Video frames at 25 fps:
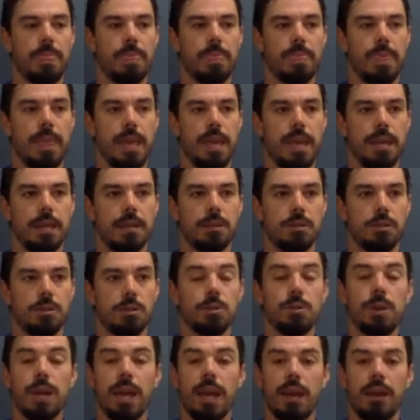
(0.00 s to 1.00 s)
They
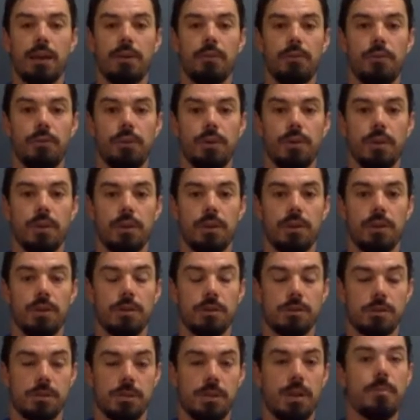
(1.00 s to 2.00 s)
do have
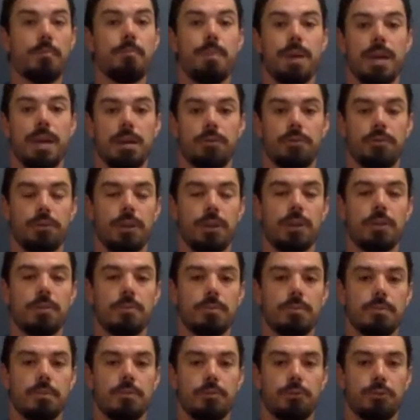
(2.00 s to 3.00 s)
some benefit,
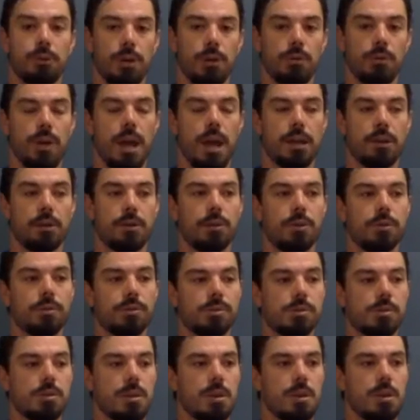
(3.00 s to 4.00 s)
free
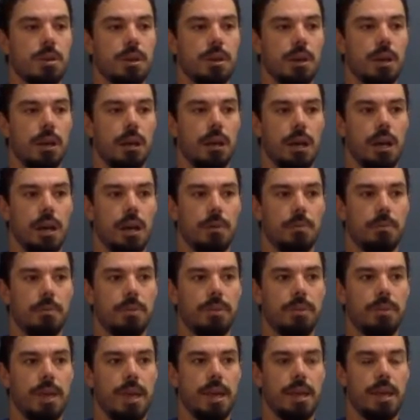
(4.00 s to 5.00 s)
radicals.
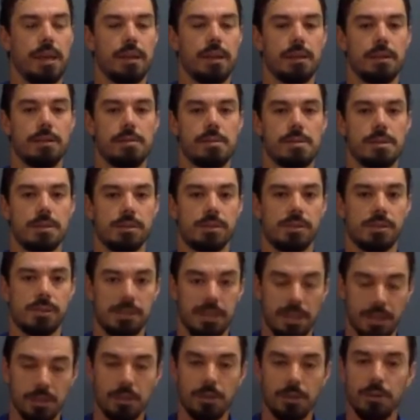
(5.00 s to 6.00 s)
They
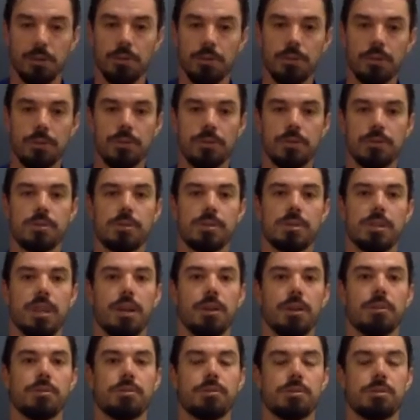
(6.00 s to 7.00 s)
signal
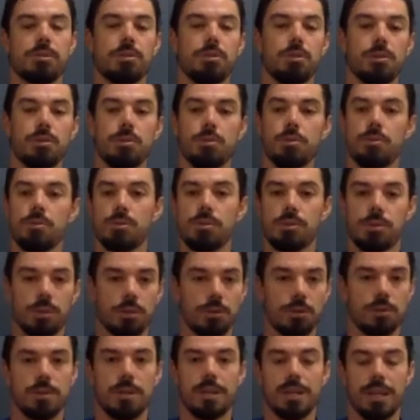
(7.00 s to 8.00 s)
cells to do
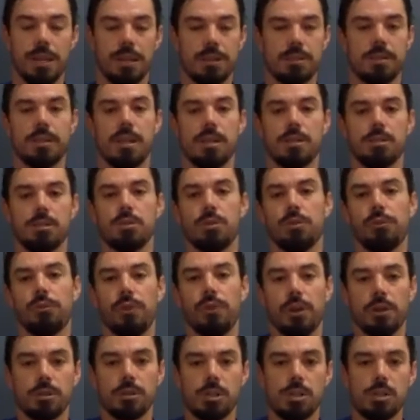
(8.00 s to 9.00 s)
certain essential
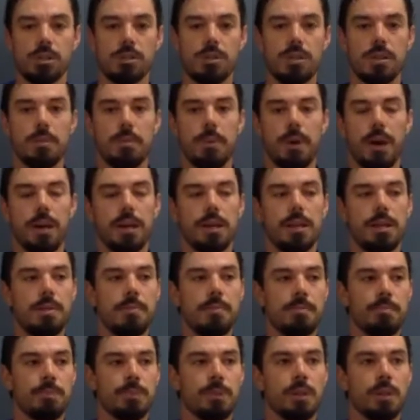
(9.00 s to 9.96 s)
functions in the body.